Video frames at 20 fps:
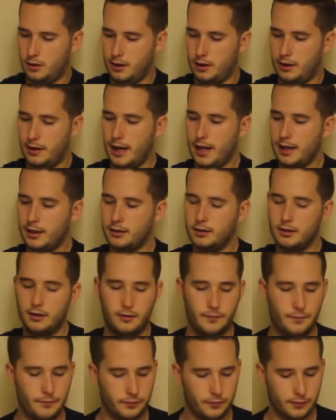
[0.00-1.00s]

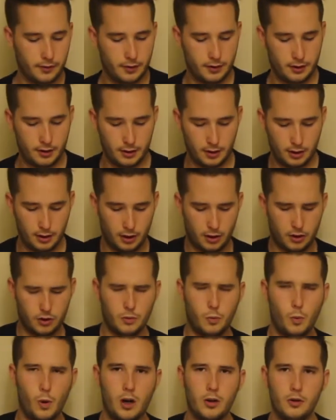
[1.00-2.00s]
Next,
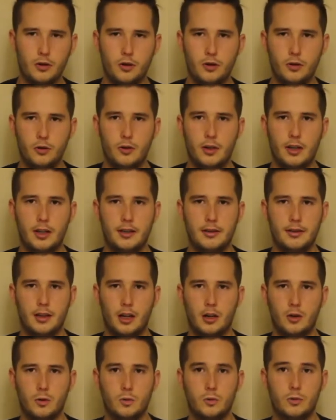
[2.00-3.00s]
so what I'll do is
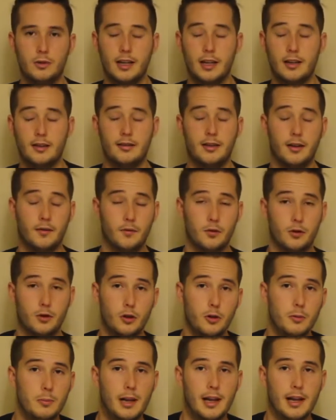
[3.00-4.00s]
I'll set this up for a
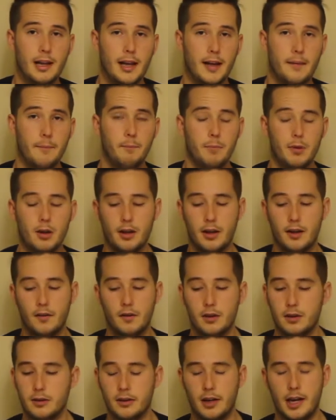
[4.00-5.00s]
2-player game, but if
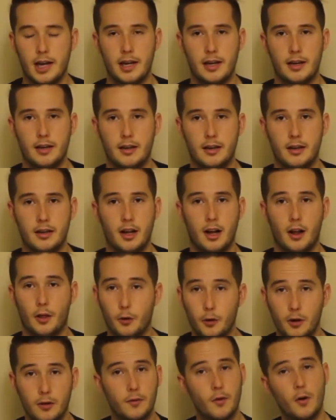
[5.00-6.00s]
it's a 3
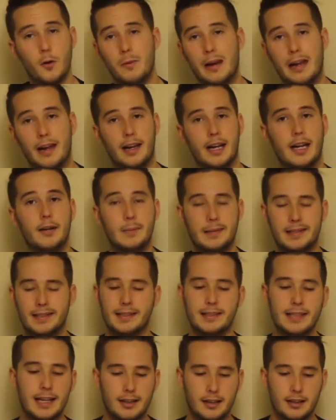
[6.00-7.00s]
or 4-player game, it's
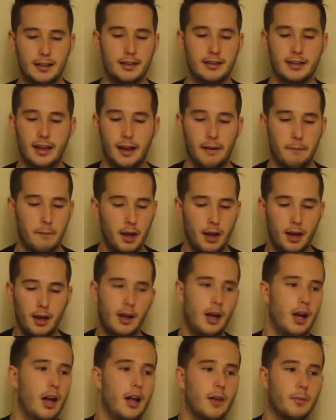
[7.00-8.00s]
exactly the same.
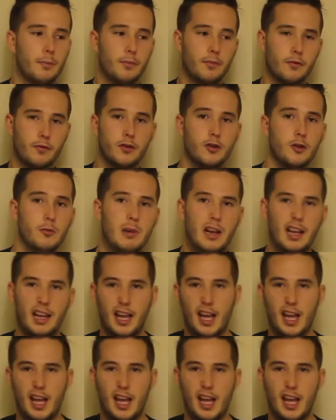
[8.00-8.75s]
2-player